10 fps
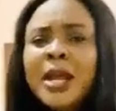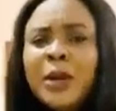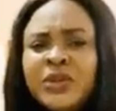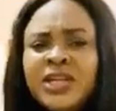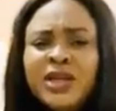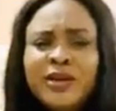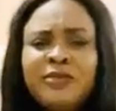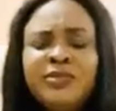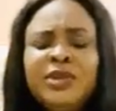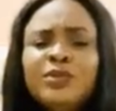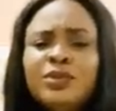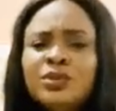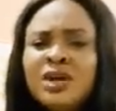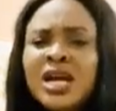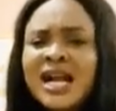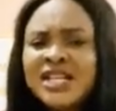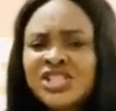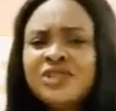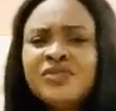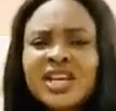helping a lot of people
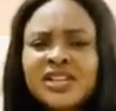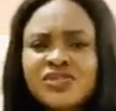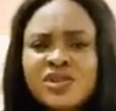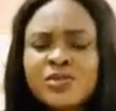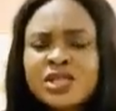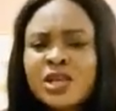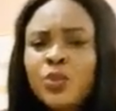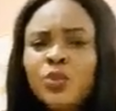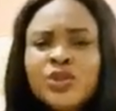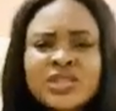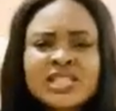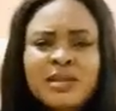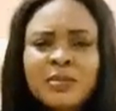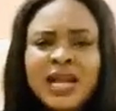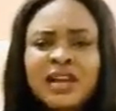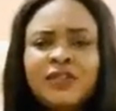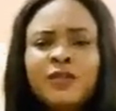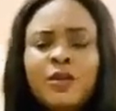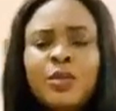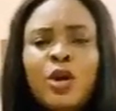achieve their dreams using the
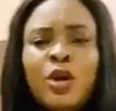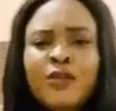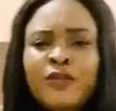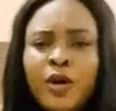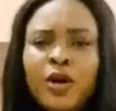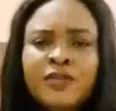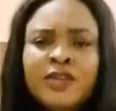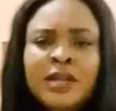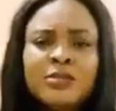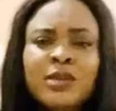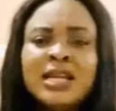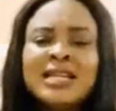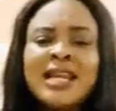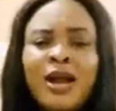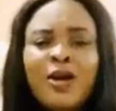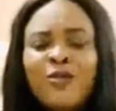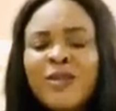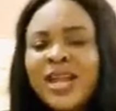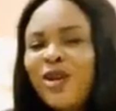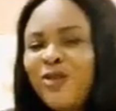platform of Oriflame. Now,
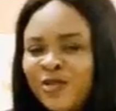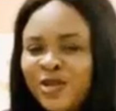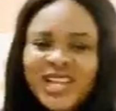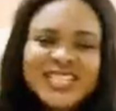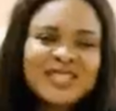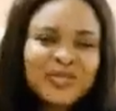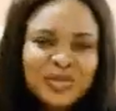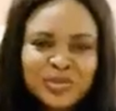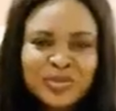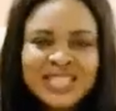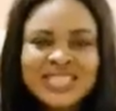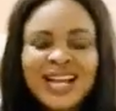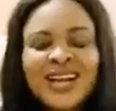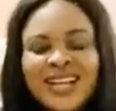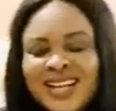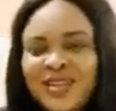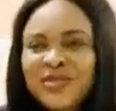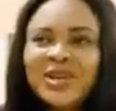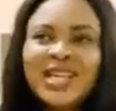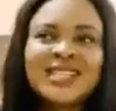my unforgettable moments, how can I
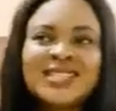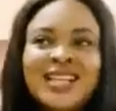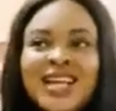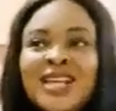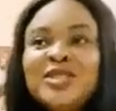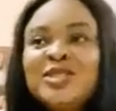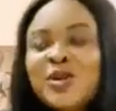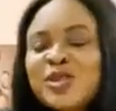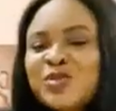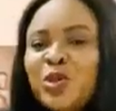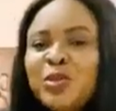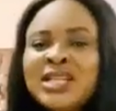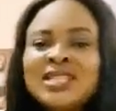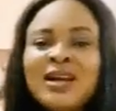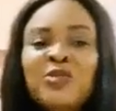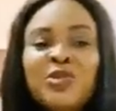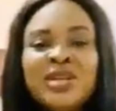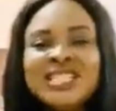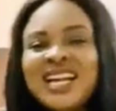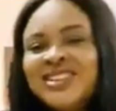forget? Those moments are
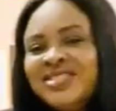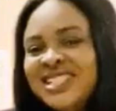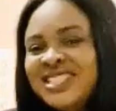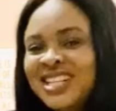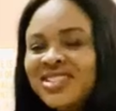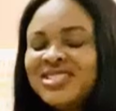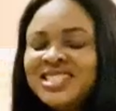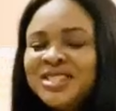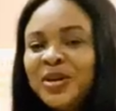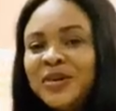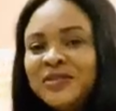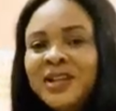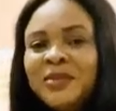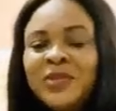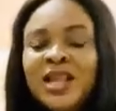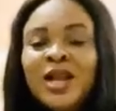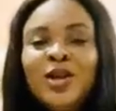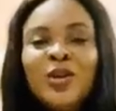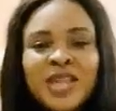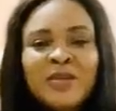moments I really cherish in Oriflame.
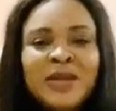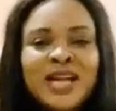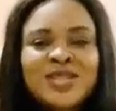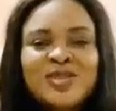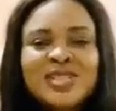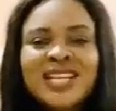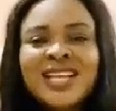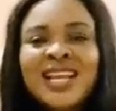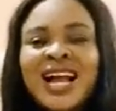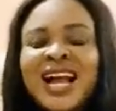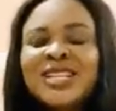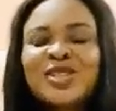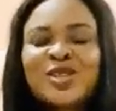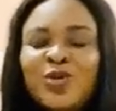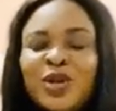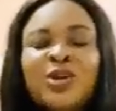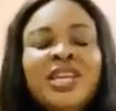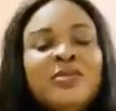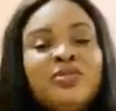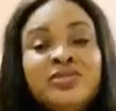Looking back today, I just want to
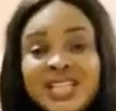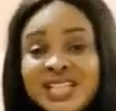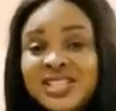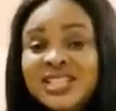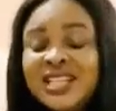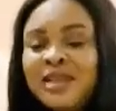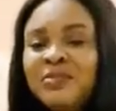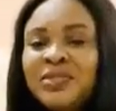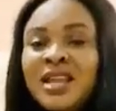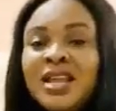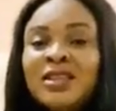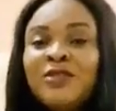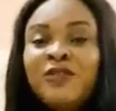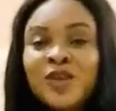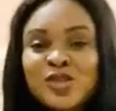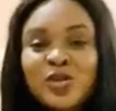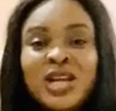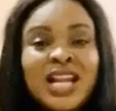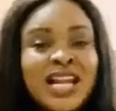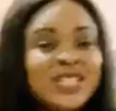keep relishing them. The first one
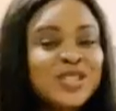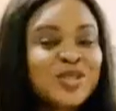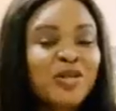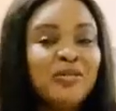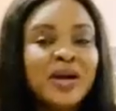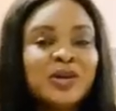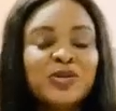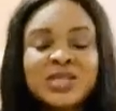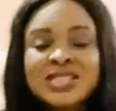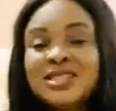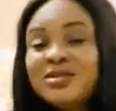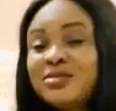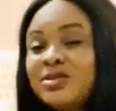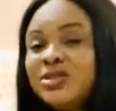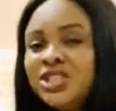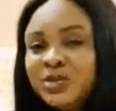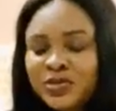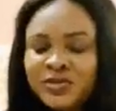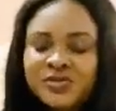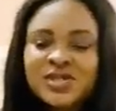I like to talk about was the ship
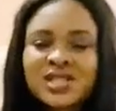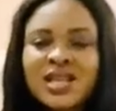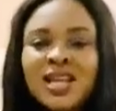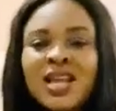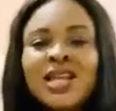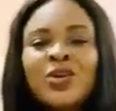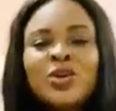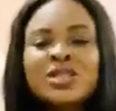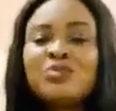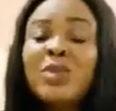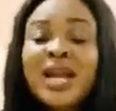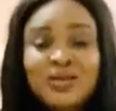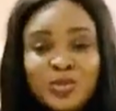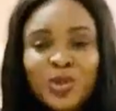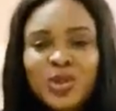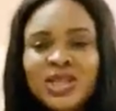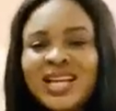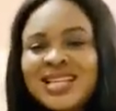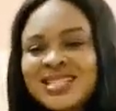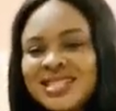cruise. It was mind-blowing,
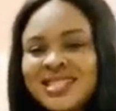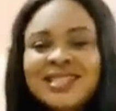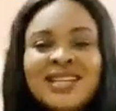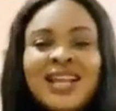as in,